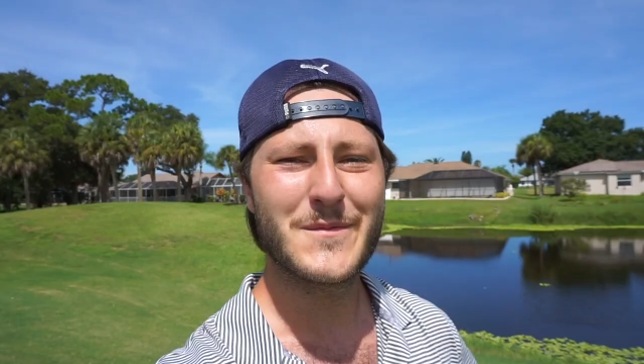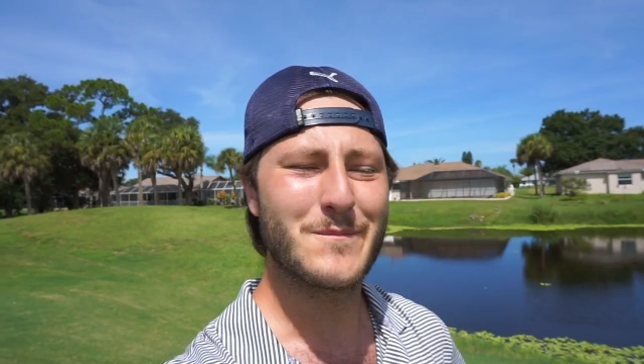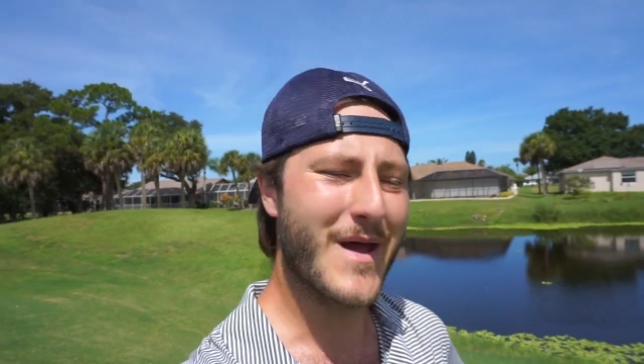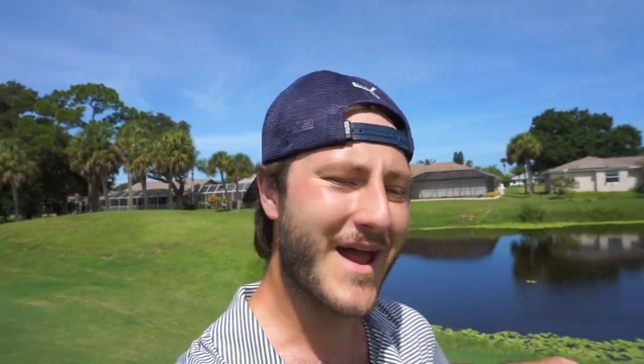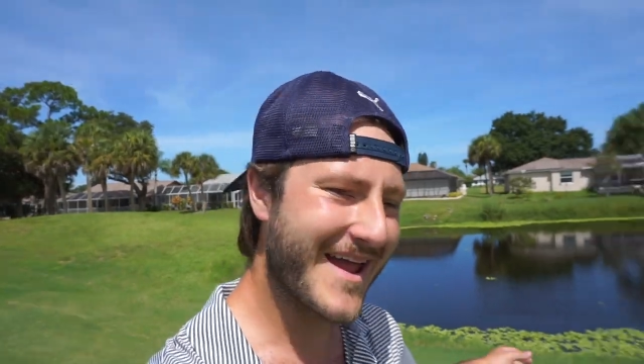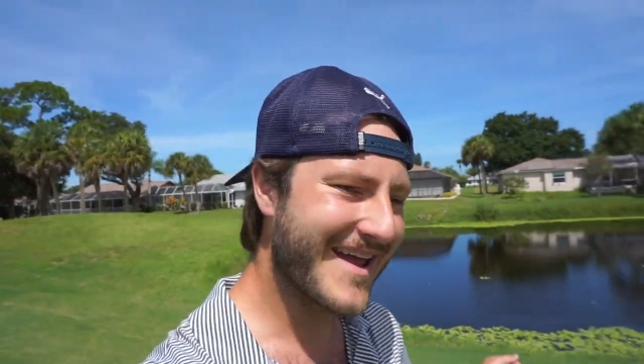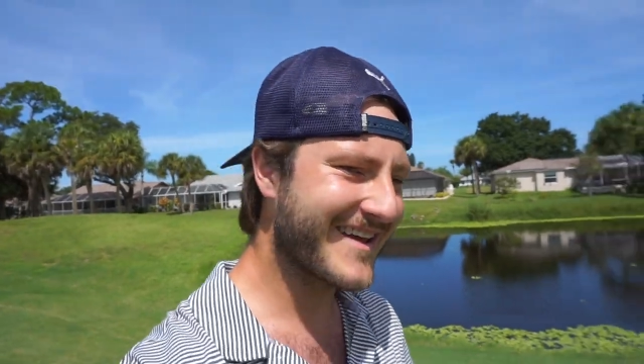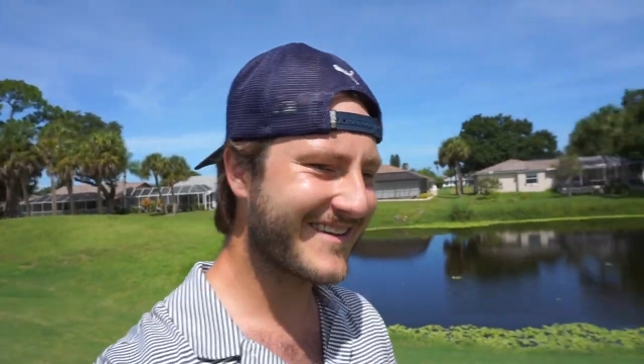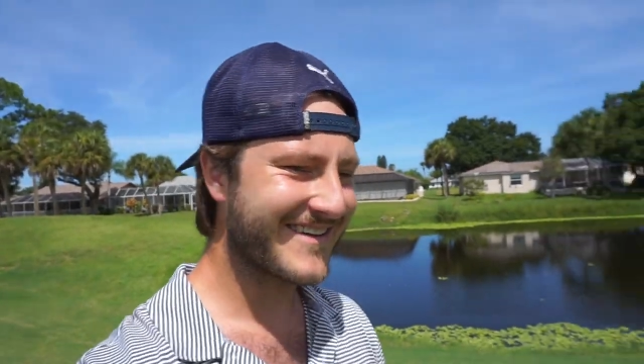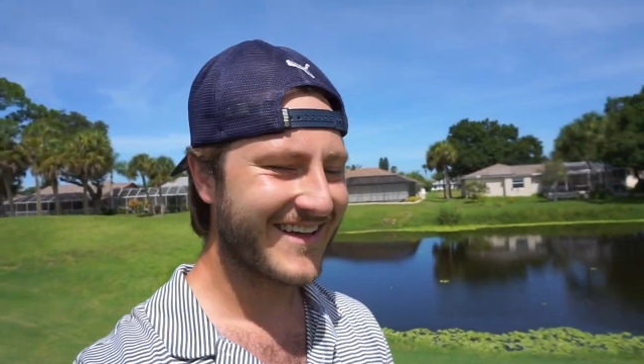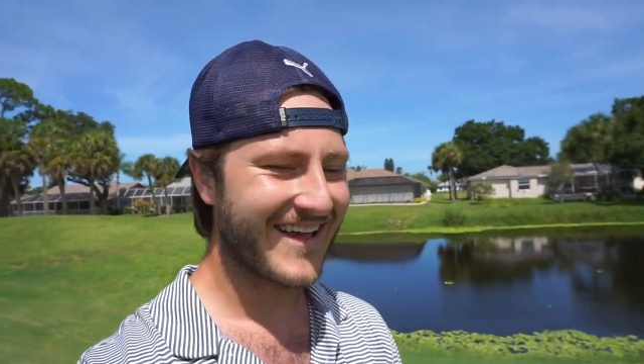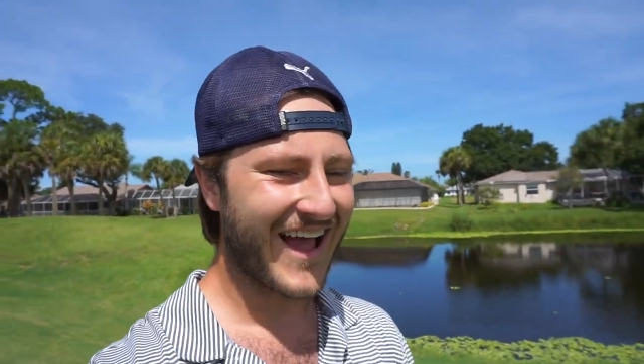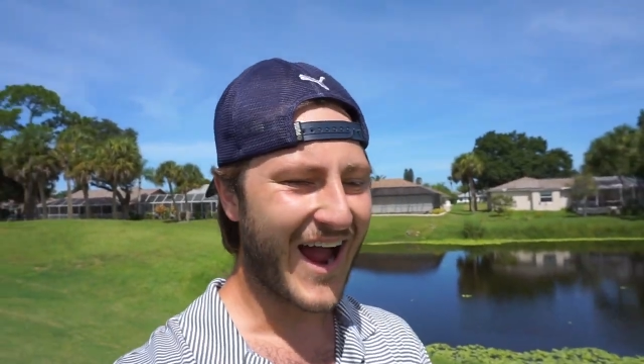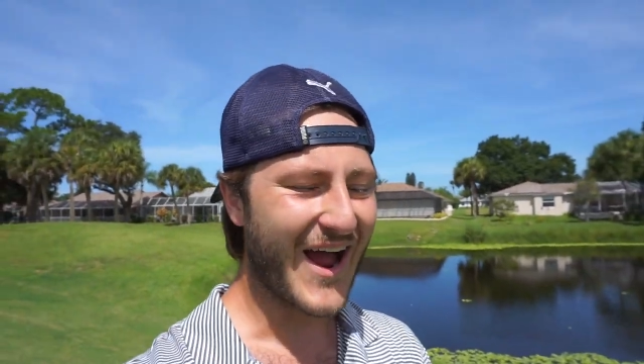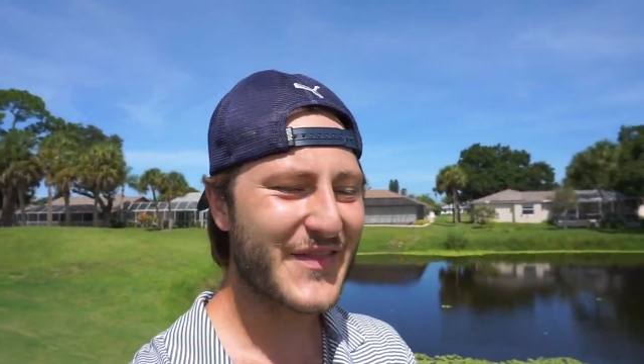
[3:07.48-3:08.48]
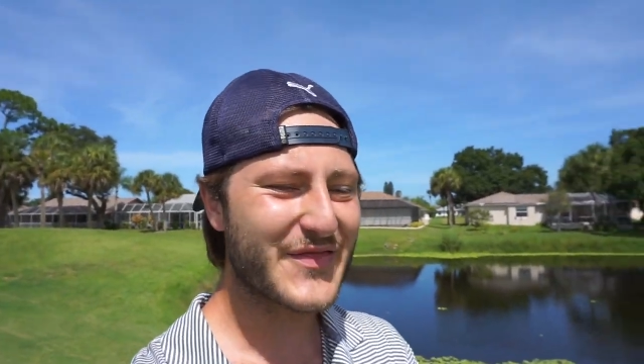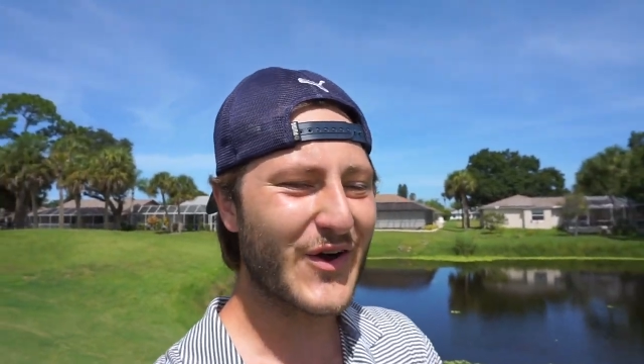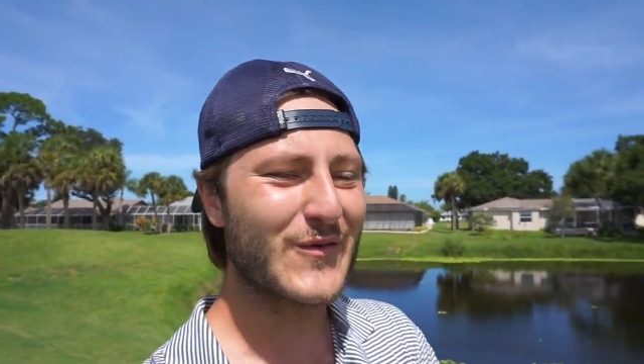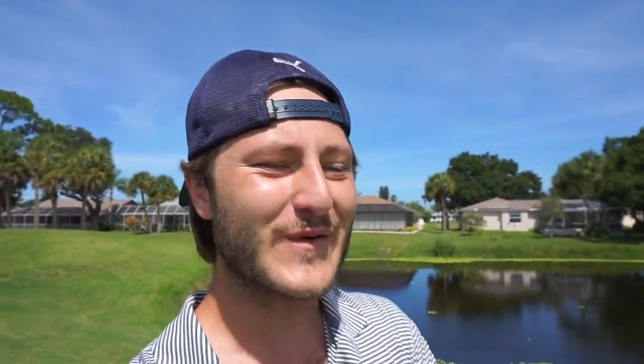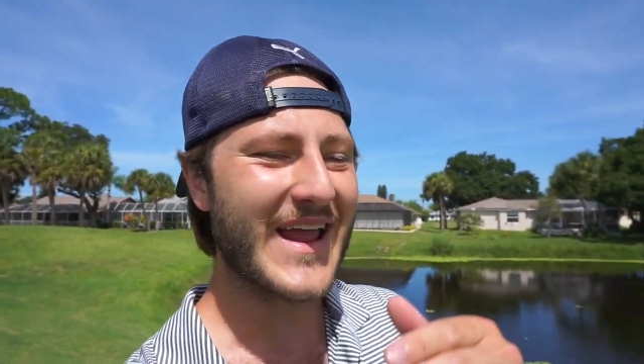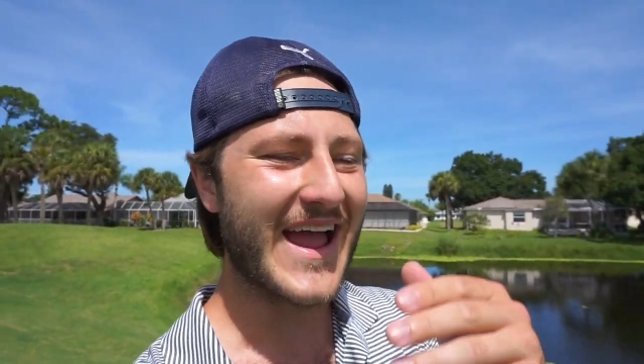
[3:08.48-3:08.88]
Man, I thought we